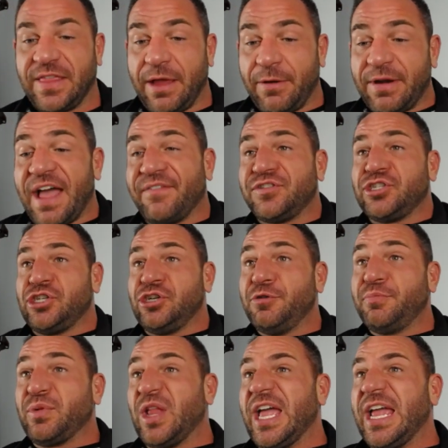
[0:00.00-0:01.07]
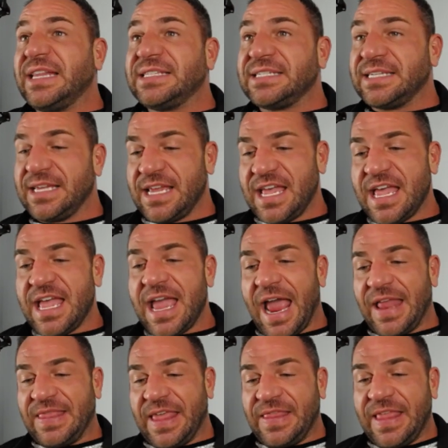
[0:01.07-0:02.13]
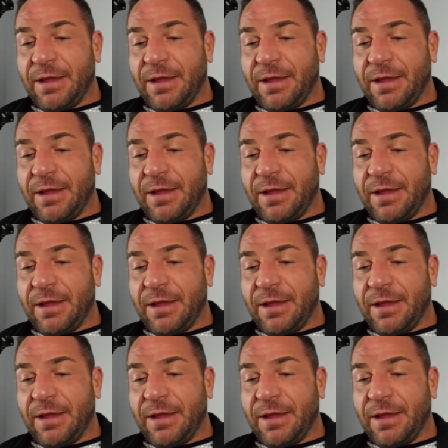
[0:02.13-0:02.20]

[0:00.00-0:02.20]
They would have 2 plates and then